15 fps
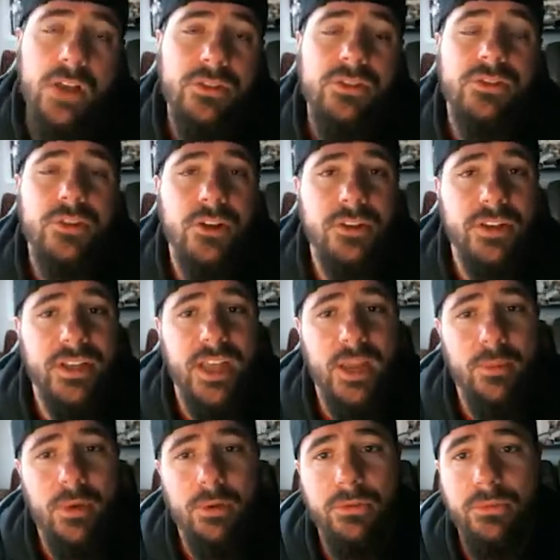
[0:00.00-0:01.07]
To start the
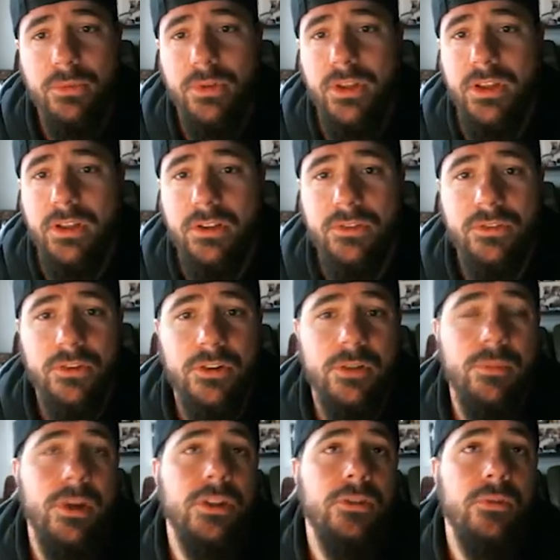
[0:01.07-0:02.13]
game, I was really concerned
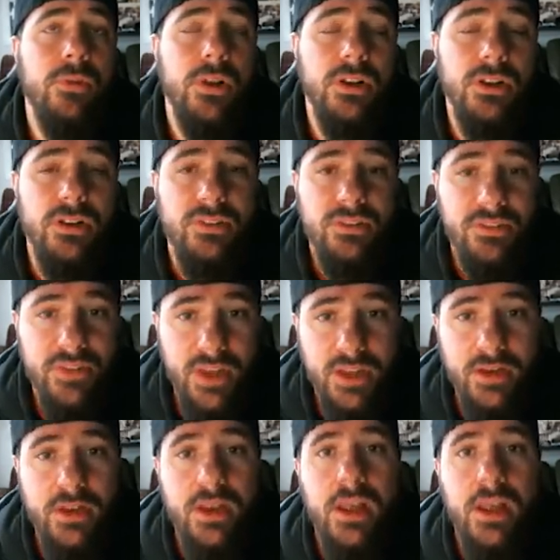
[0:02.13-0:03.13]
about the run in this set.